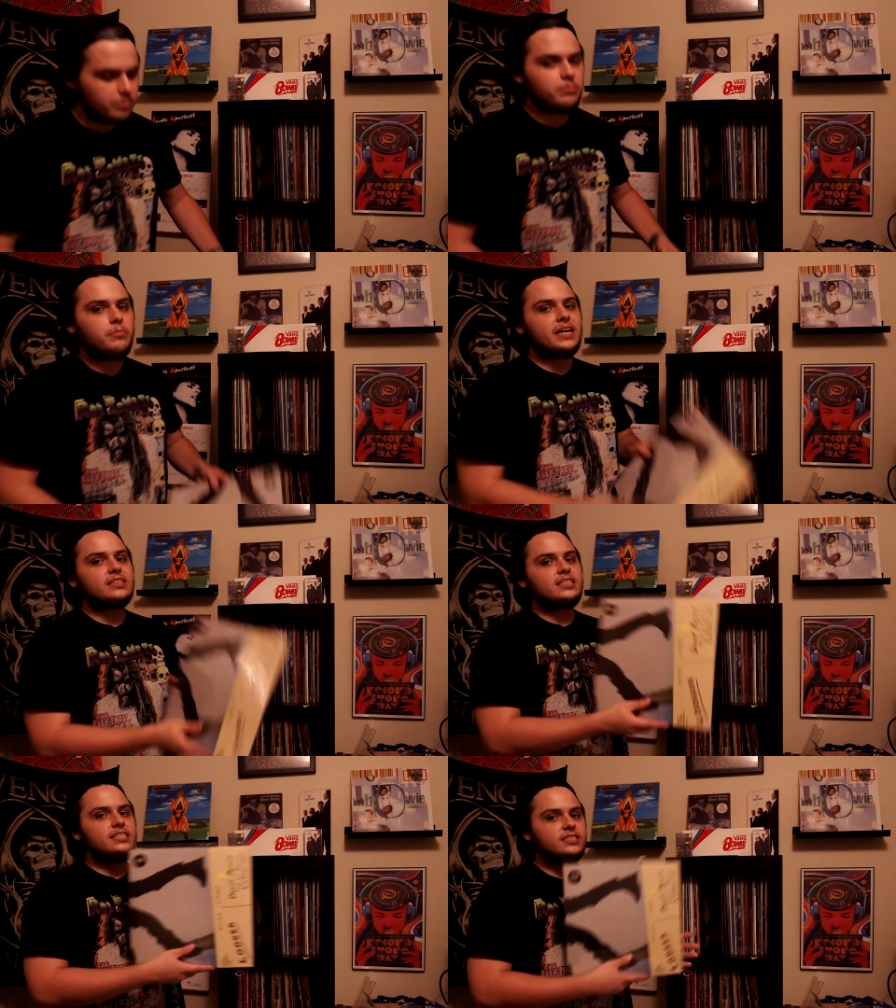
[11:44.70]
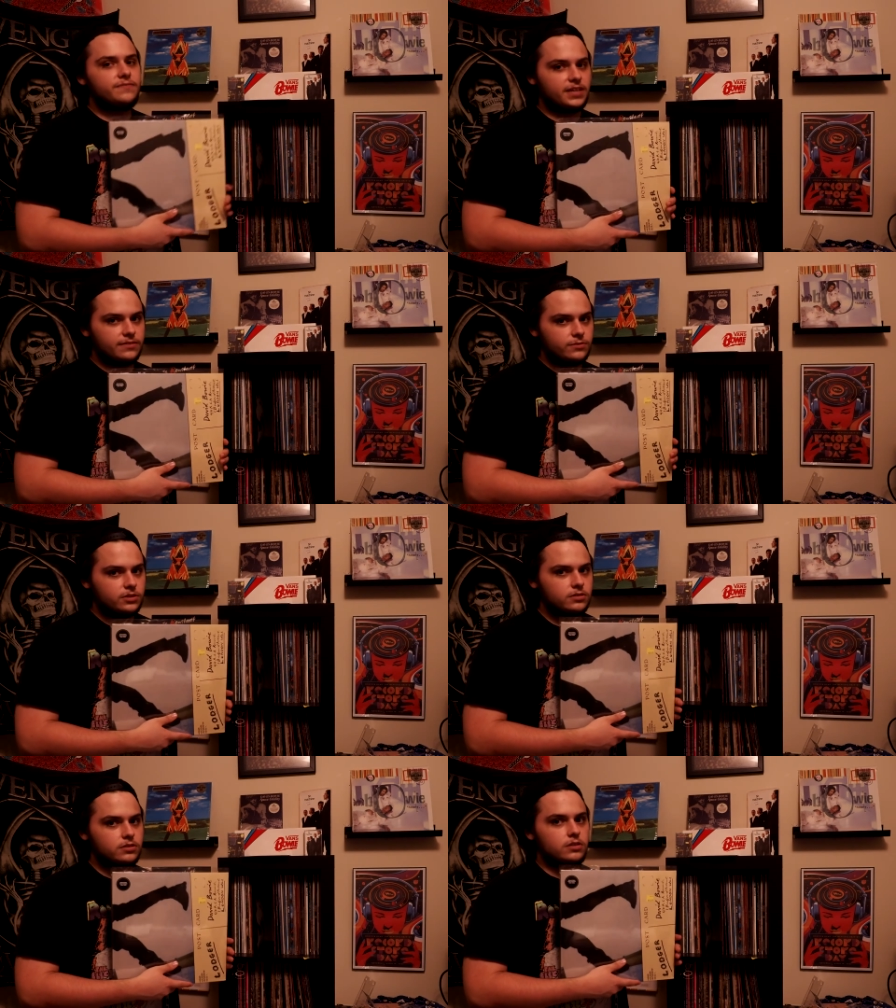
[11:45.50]
My least
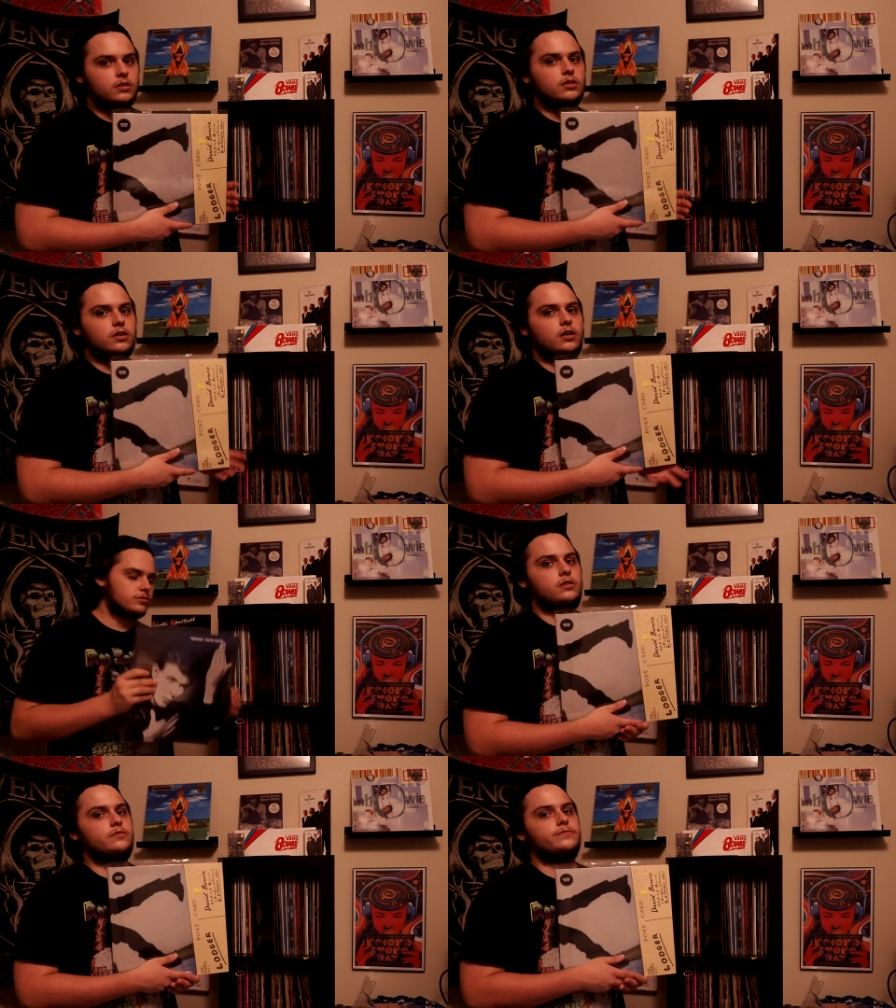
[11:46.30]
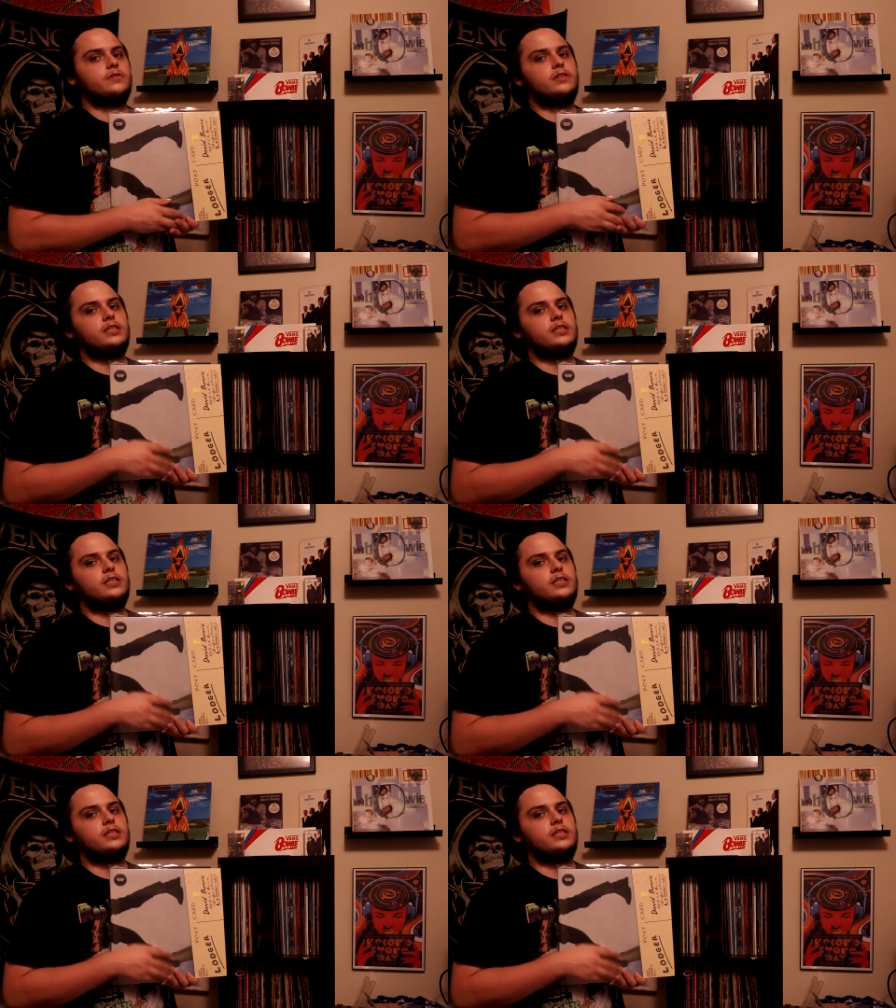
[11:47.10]
favorite of